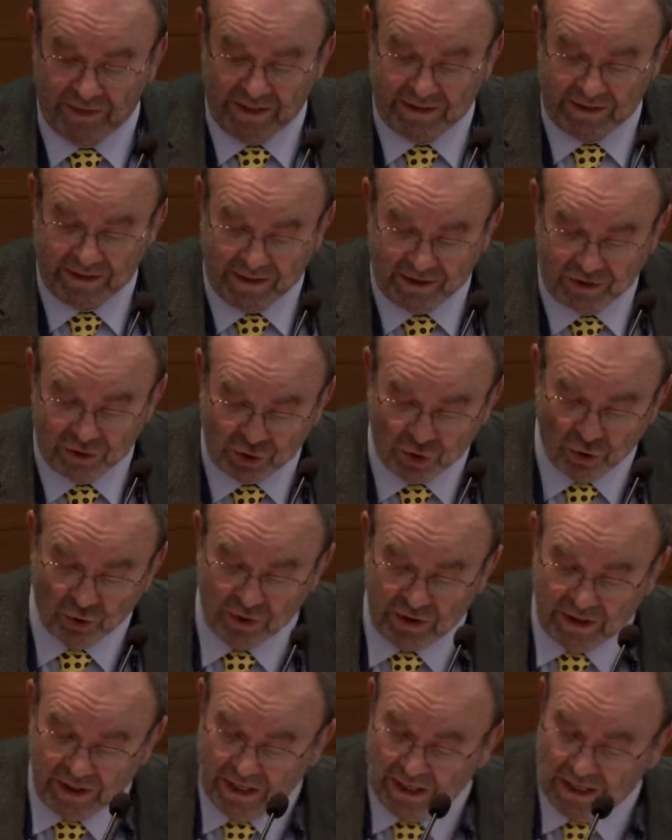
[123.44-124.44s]
that it
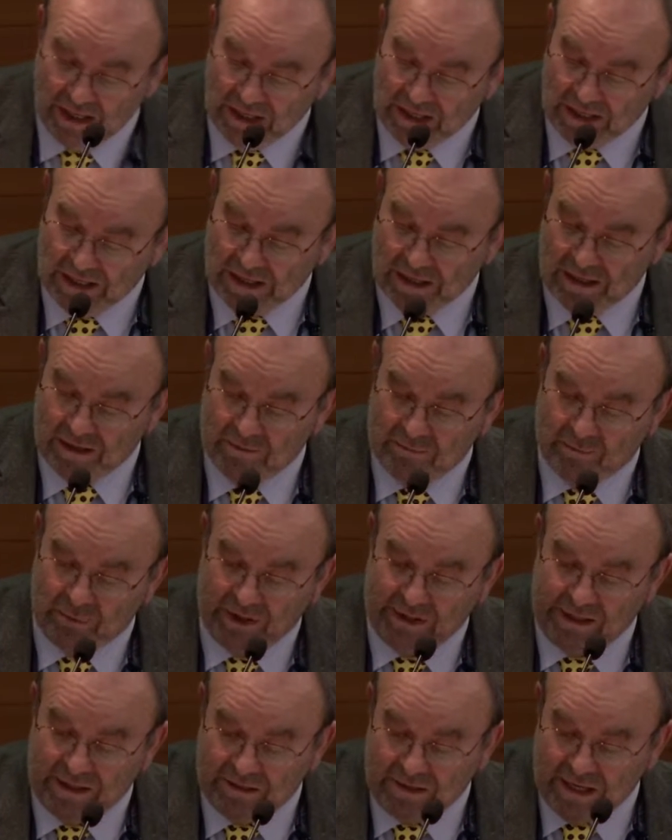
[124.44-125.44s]
should.
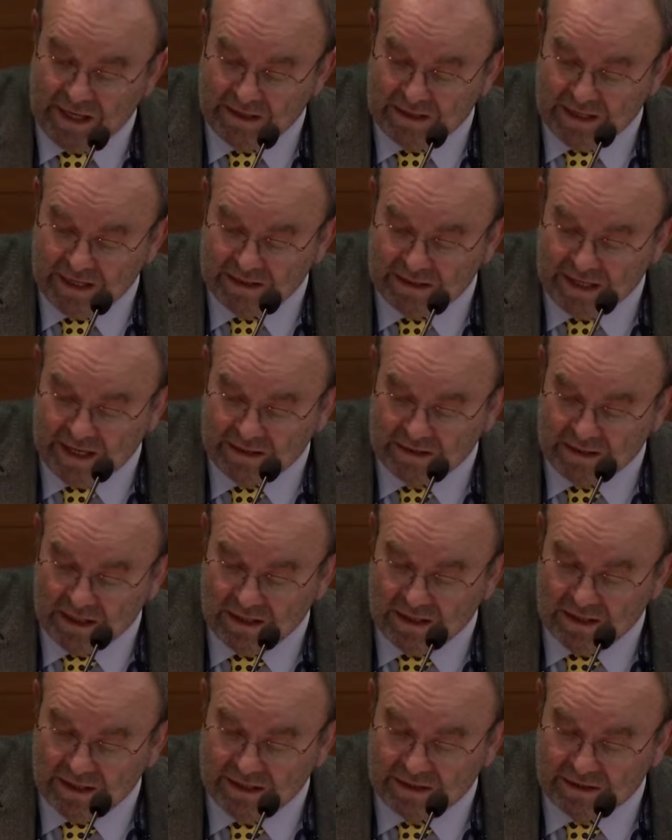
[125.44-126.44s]
But
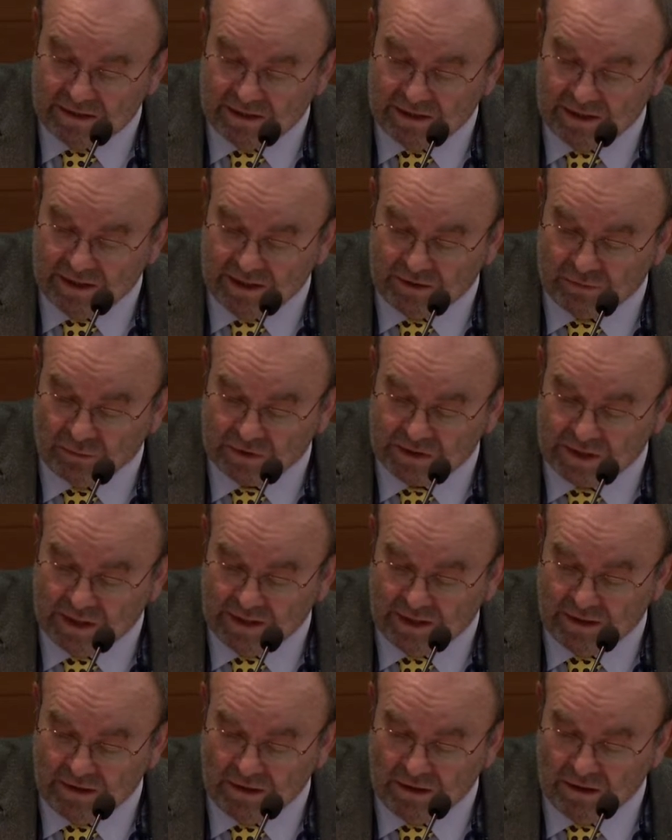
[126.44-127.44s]
it was a
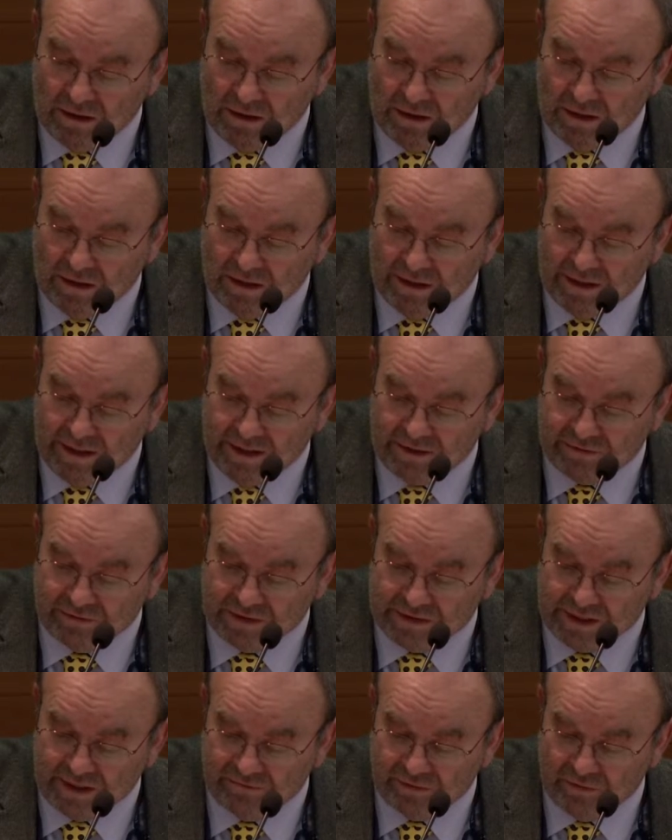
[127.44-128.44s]
little
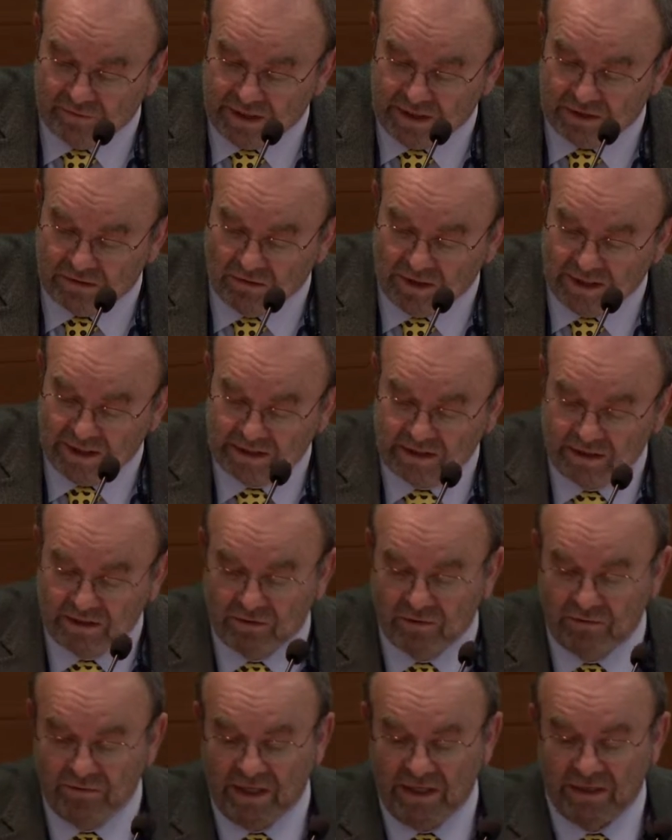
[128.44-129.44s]
interesting for me to listen
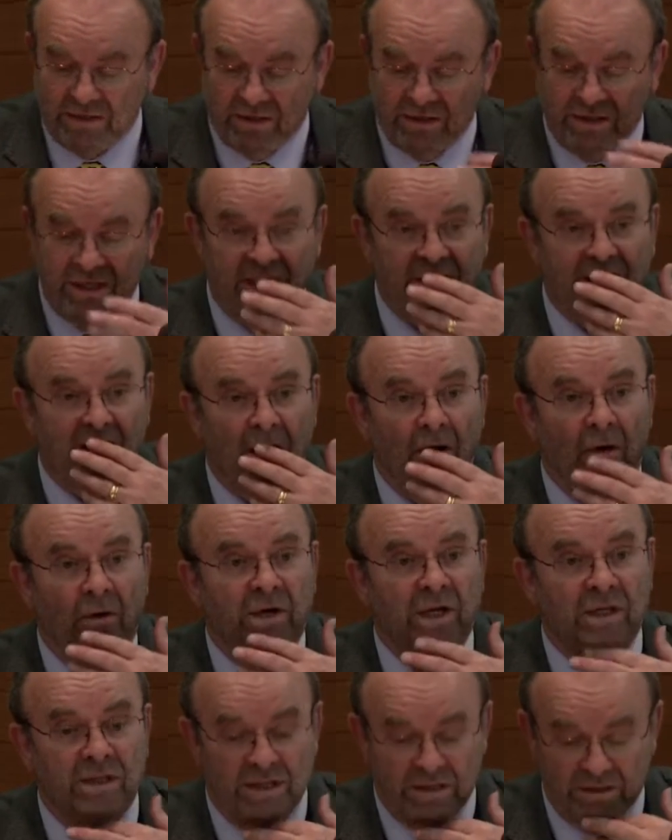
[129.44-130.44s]
to Minister
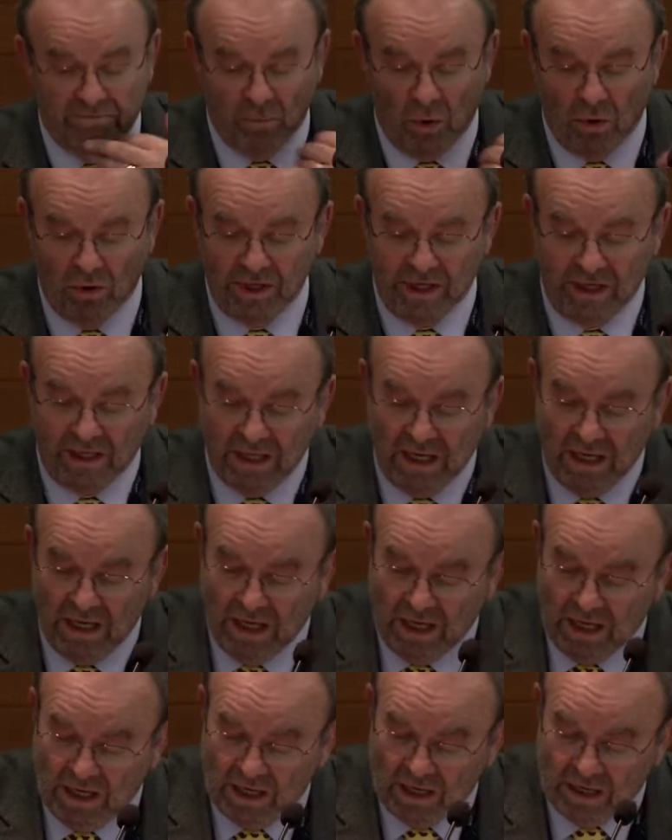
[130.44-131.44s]
Gentiloni this morning,
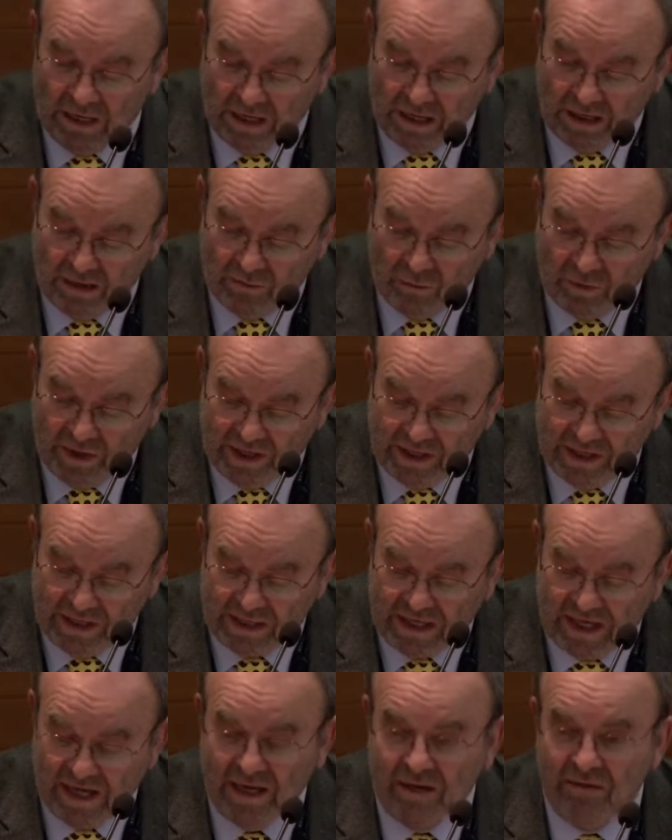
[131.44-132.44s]
where he
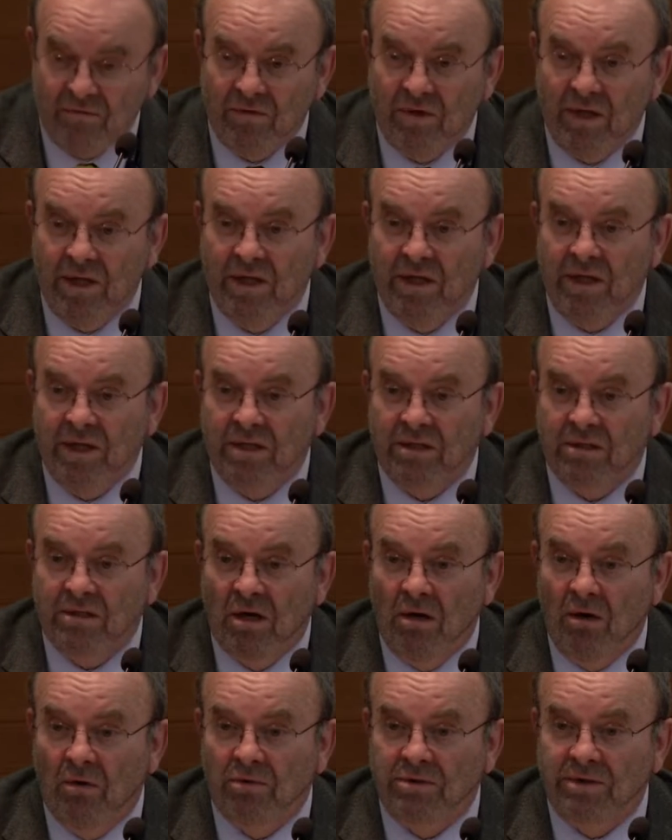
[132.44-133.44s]
gave in his
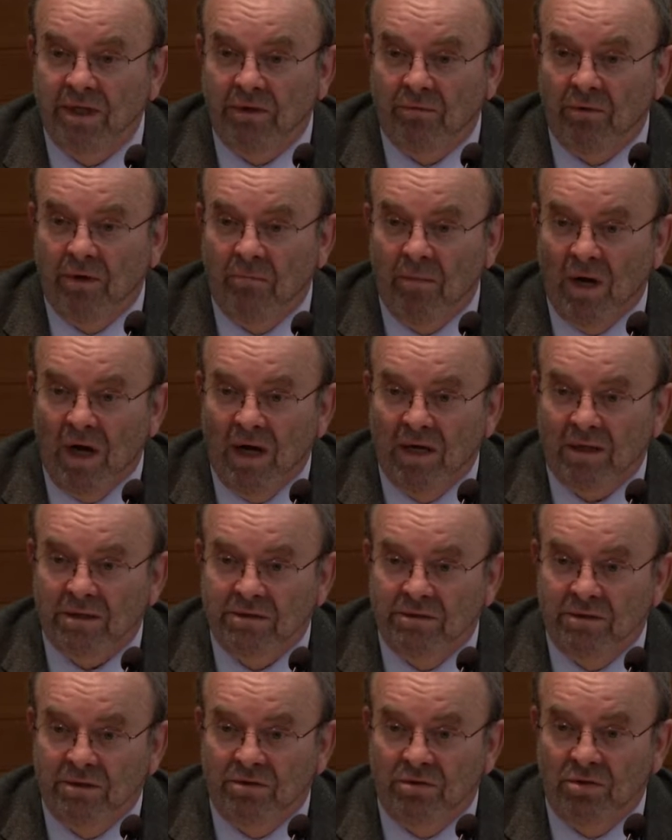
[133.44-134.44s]
closing
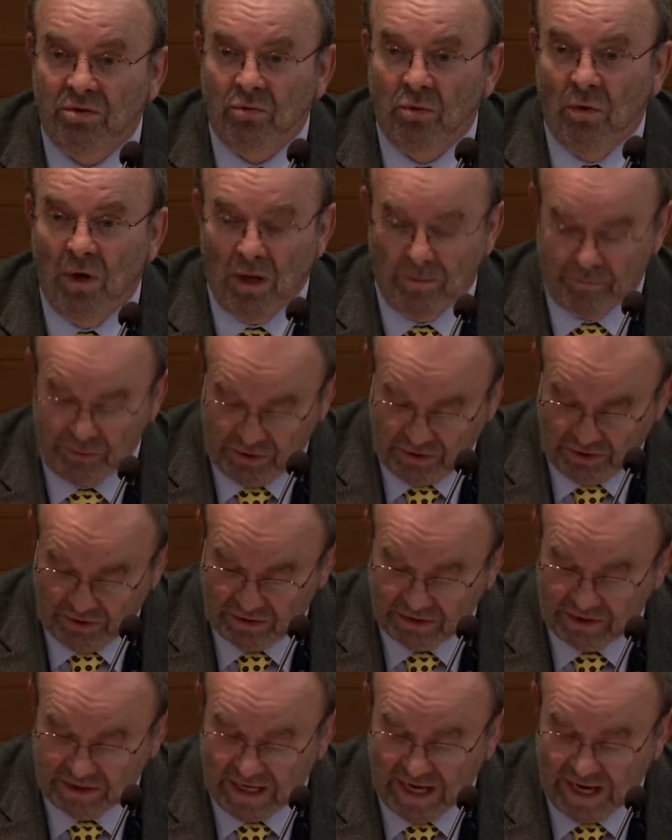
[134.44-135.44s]
remarks the two
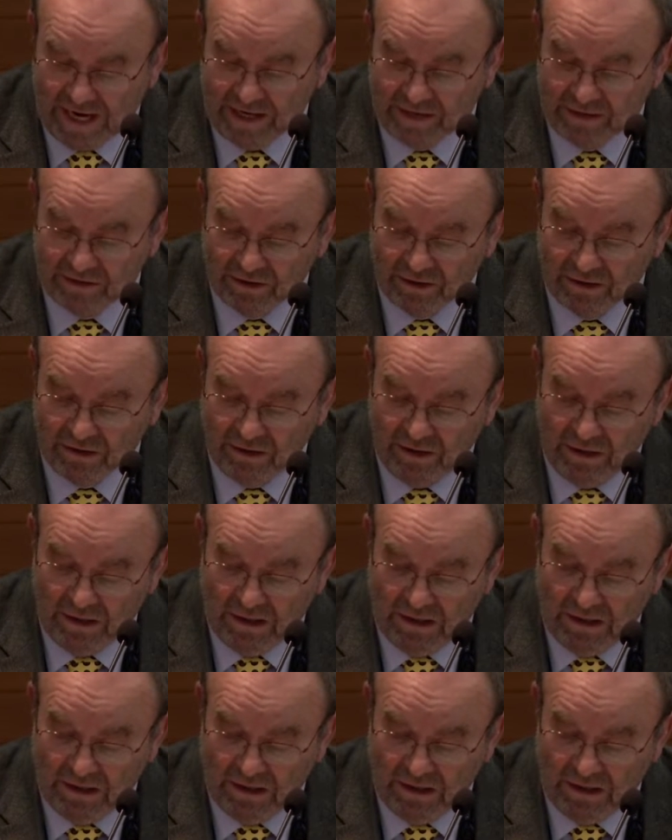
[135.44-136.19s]
options. Either